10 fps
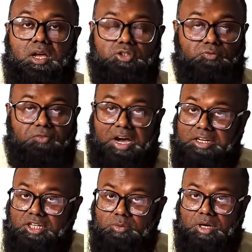To
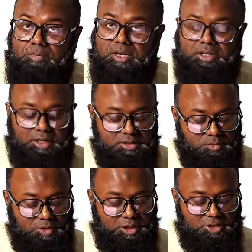find dy by dx,
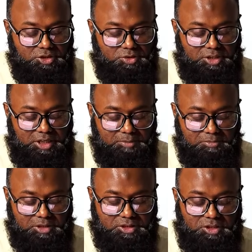we need to
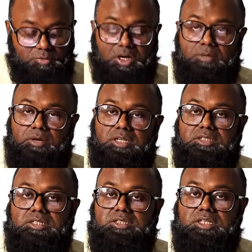keep the dy by
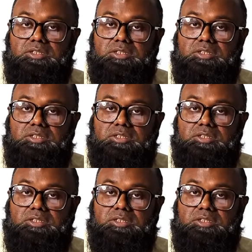dt in